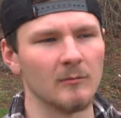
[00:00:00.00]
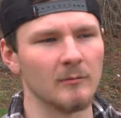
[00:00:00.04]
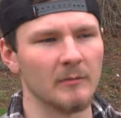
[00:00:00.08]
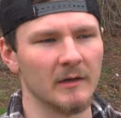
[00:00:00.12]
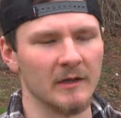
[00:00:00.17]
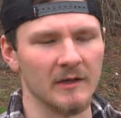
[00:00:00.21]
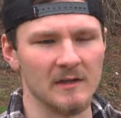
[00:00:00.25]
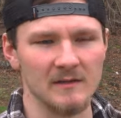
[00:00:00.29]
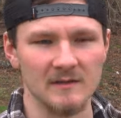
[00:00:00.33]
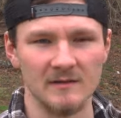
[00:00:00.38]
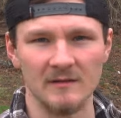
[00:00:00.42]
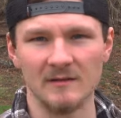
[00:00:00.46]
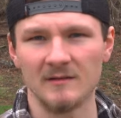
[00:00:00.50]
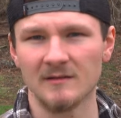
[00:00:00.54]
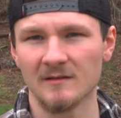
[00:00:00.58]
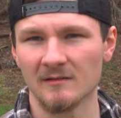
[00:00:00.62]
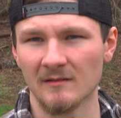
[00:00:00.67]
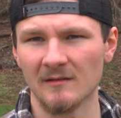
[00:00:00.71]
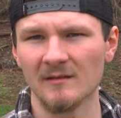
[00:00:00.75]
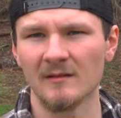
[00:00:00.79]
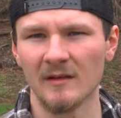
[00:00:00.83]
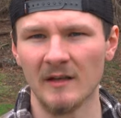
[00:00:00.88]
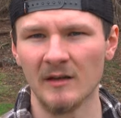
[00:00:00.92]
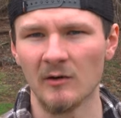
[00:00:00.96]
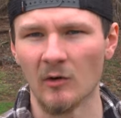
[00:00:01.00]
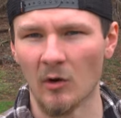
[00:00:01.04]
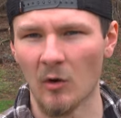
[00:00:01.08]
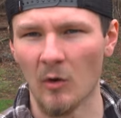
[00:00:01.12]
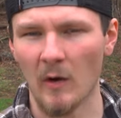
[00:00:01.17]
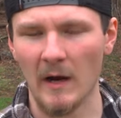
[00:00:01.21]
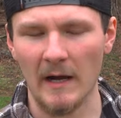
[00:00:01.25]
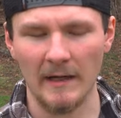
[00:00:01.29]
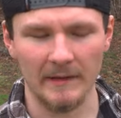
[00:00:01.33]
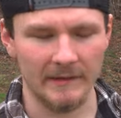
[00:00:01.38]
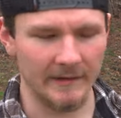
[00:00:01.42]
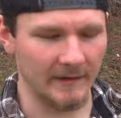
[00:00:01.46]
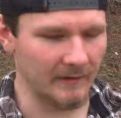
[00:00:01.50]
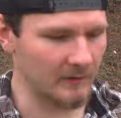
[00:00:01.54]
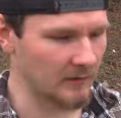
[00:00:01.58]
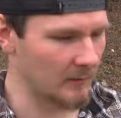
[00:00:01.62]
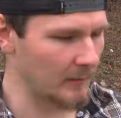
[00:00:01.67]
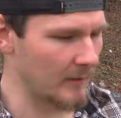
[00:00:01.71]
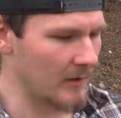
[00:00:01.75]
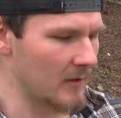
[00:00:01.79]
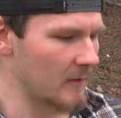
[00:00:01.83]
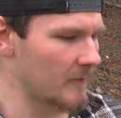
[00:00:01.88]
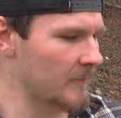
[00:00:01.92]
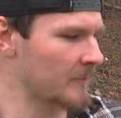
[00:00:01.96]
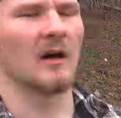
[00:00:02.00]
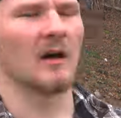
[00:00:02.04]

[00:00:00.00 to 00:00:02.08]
because it'll quiet down the bow.